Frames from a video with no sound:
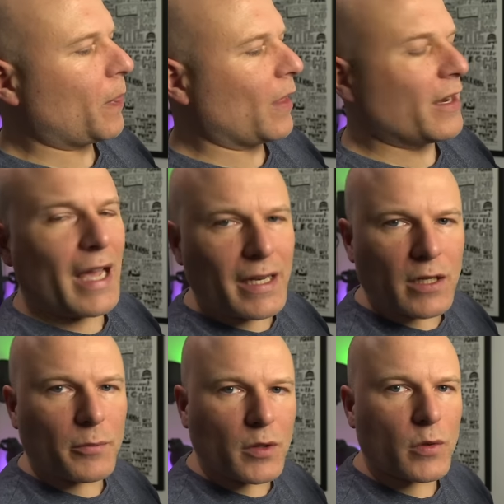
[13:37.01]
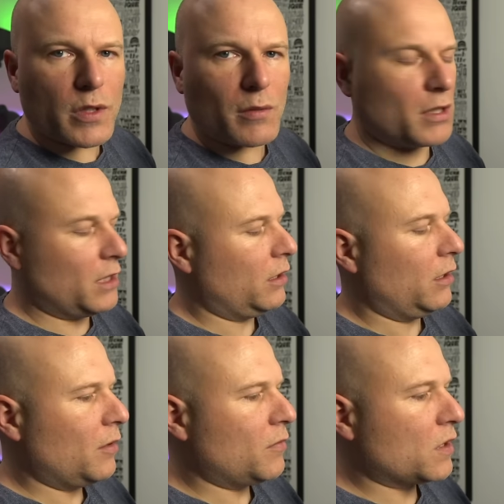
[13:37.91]
and it ended up causing me
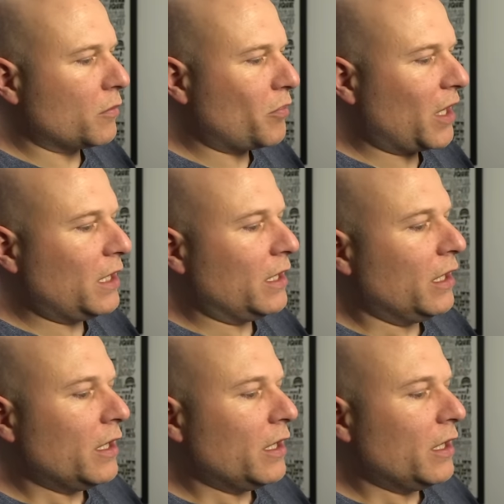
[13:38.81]
some pain.